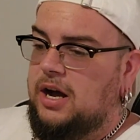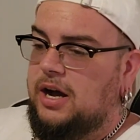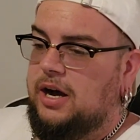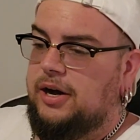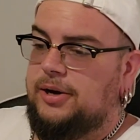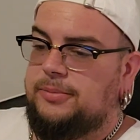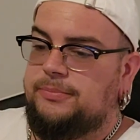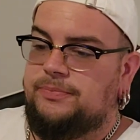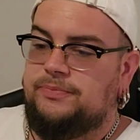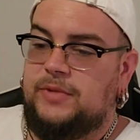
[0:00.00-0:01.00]

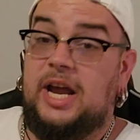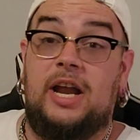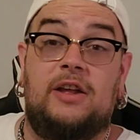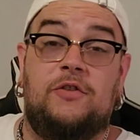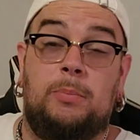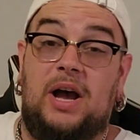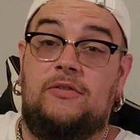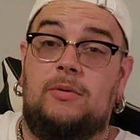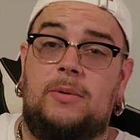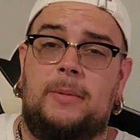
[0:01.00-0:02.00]
And if you buy
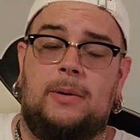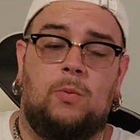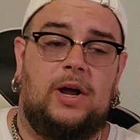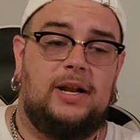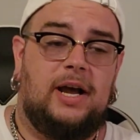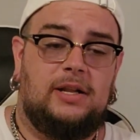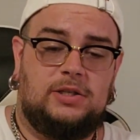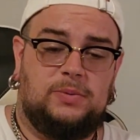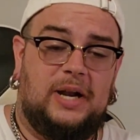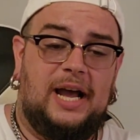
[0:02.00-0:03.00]
from him on Whatnot,
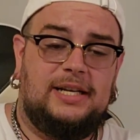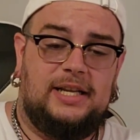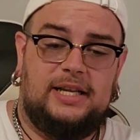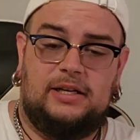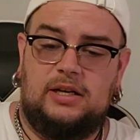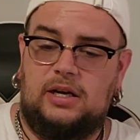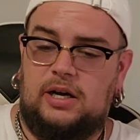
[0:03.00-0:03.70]
this is what I did.